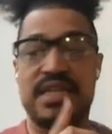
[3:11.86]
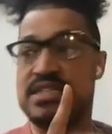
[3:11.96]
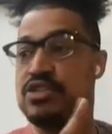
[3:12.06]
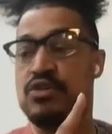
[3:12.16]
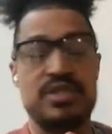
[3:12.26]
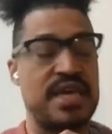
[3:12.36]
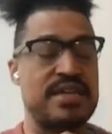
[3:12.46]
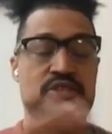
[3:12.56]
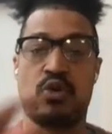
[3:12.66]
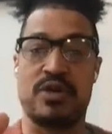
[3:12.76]
Let's use
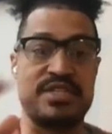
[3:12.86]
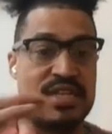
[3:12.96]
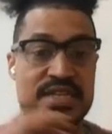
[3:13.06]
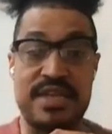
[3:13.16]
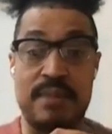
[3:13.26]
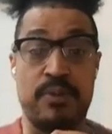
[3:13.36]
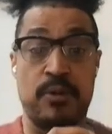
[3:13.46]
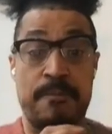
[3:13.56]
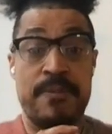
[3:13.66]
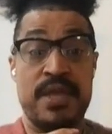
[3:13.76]
test scores as an
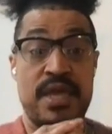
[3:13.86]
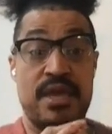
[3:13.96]
example.